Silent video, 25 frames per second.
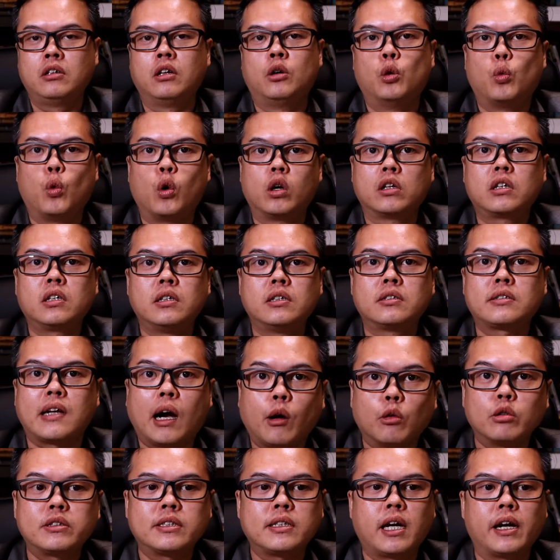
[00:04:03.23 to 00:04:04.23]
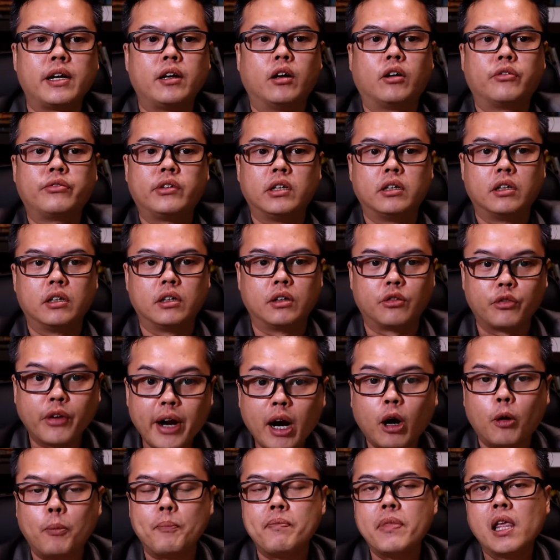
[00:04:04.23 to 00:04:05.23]
the waters outside of the
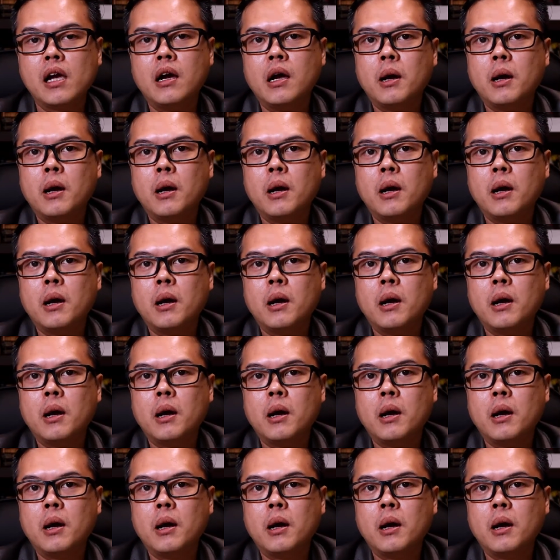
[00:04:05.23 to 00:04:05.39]
realm.